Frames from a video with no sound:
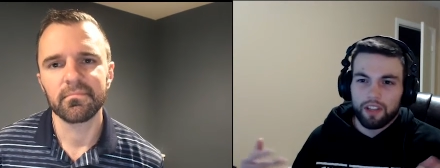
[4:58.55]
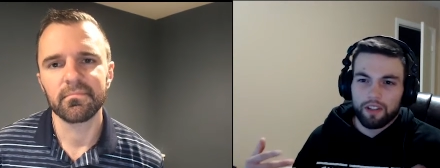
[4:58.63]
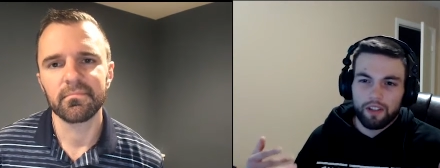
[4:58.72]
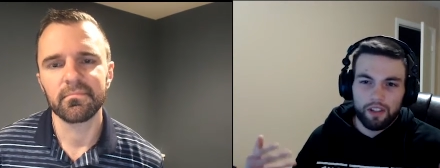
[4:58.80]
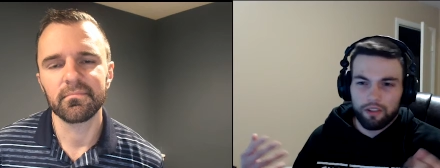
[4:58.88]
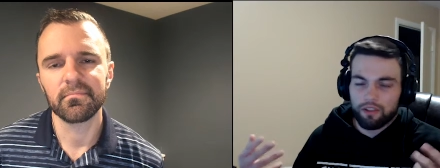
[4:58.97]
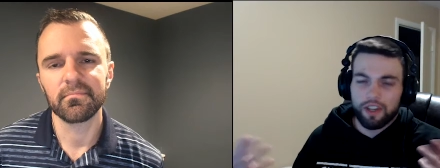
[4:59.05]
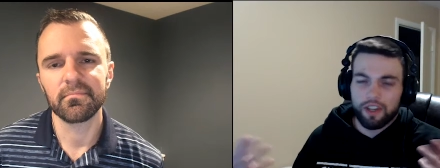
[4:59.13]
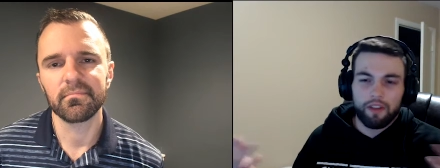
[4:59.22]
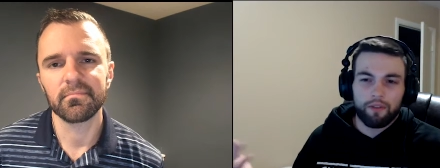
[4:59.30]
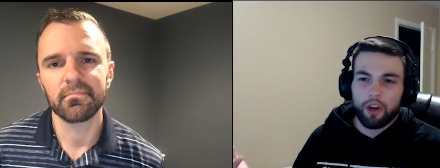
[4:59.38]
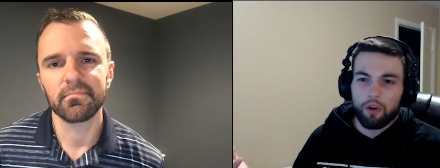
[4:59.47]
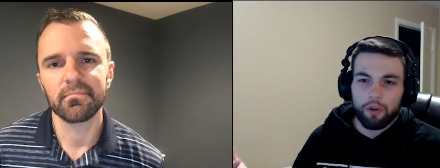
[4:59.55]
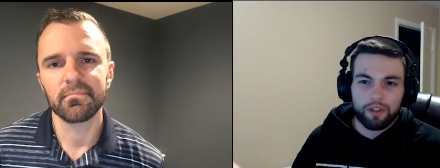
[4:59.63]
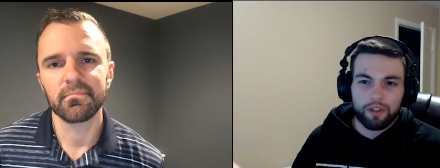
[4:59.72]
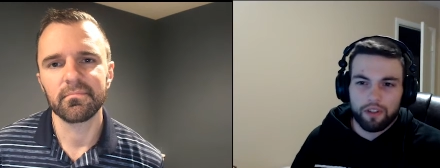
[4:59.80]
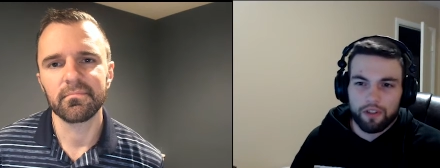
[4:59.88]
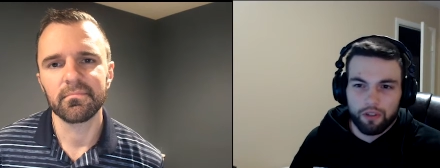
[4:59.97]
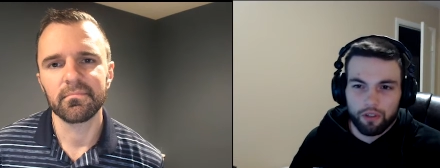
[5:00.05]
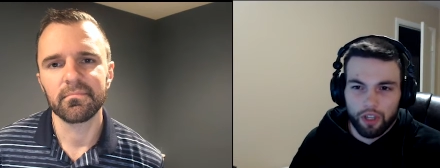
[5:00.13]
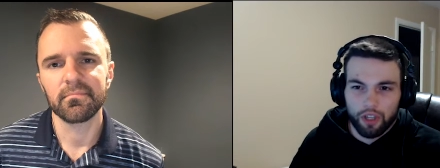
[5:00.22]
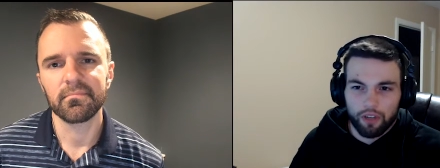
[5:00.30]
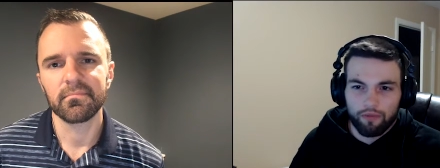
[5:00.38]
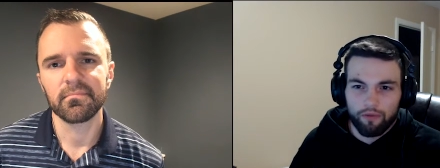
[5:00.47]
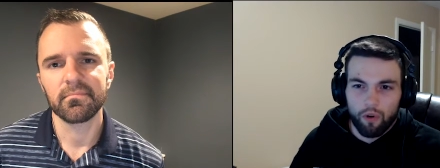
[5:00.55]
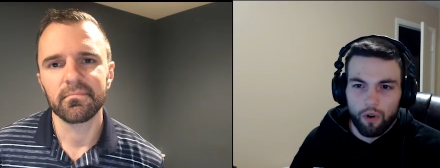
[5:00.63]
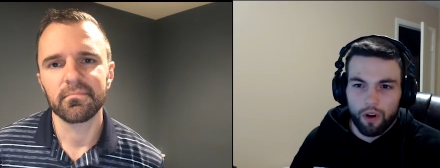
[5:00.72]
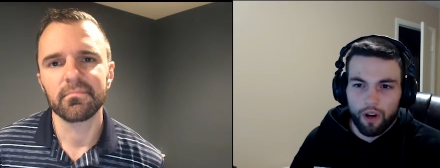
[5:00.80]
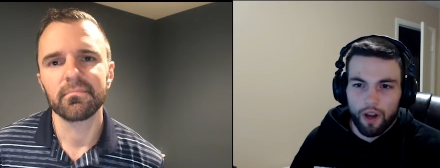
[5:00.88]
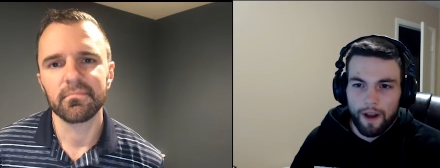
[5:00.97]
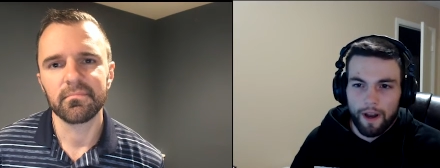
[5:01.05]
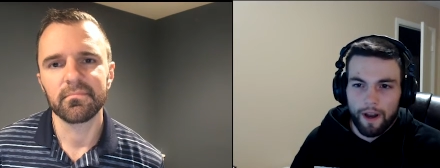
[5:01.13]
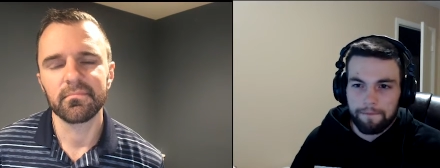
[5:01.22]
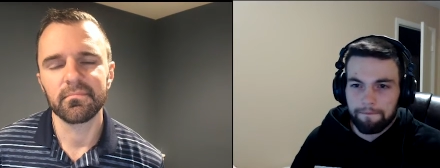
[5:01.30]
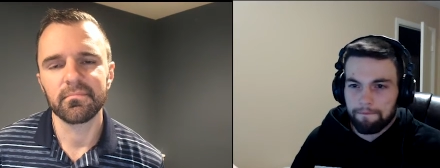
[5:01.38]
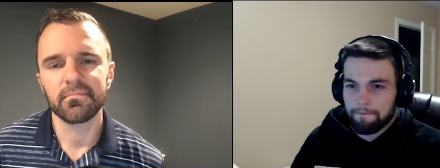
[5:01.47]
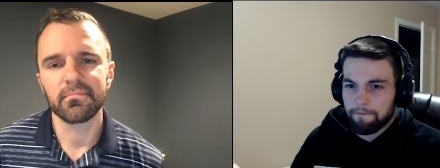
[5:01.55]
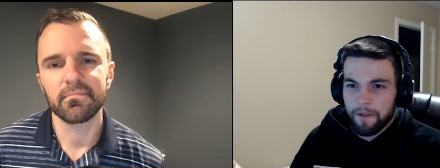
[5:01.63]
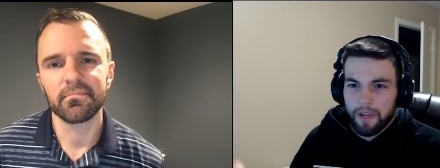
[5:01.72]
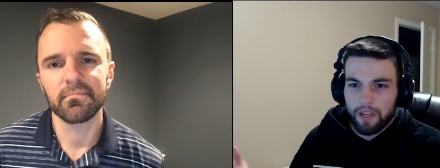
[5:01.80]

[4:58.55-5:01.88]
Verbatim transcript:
Speaker 1: You, you just never know what judges are looking for. Um,